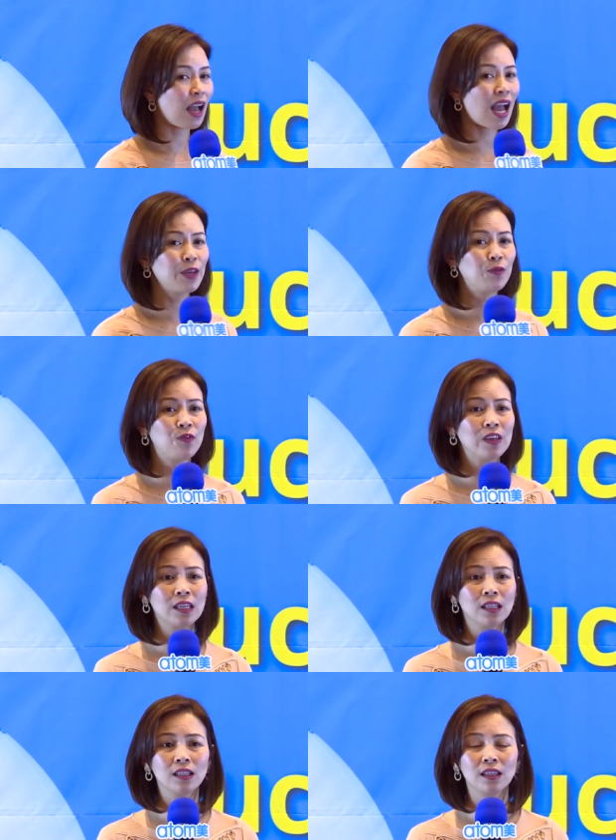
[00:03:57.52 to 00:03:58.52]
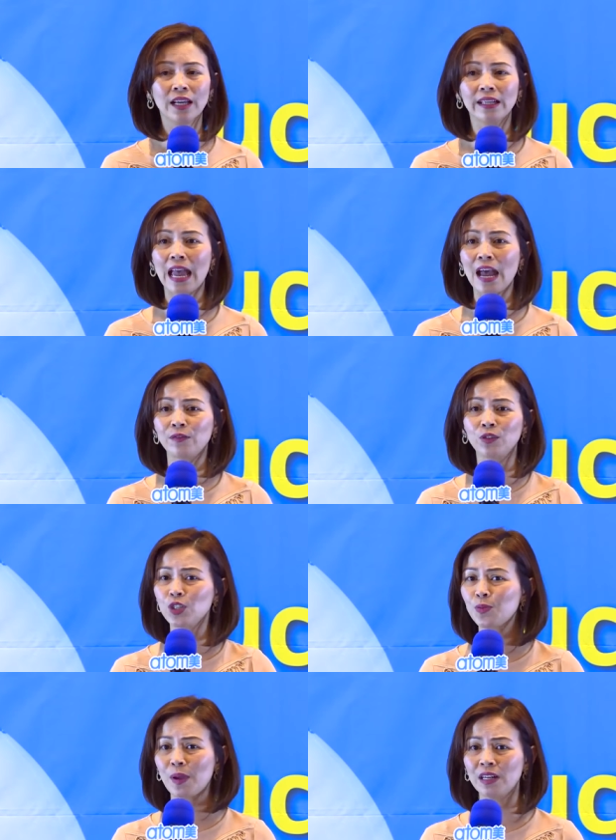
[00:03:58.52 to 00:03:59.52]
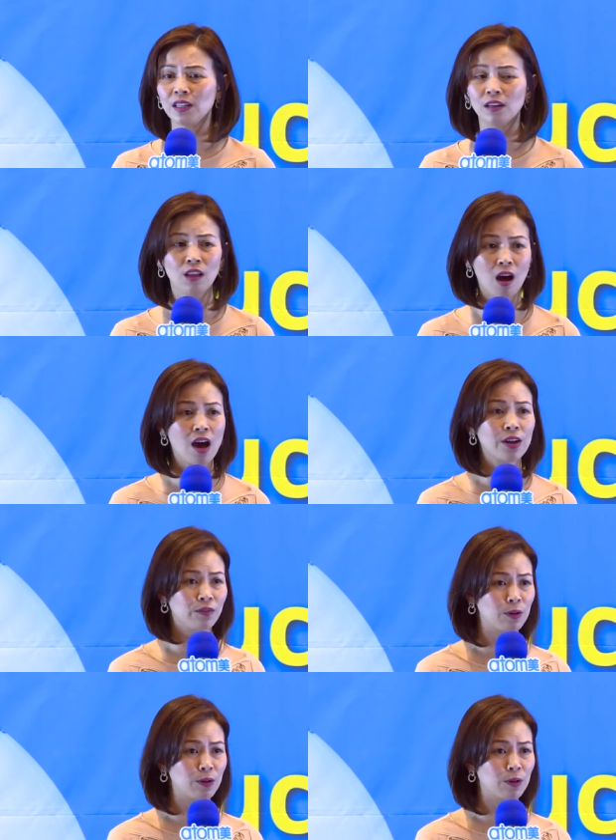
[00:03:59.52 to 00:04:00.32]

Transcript: I feel like after spending a lot of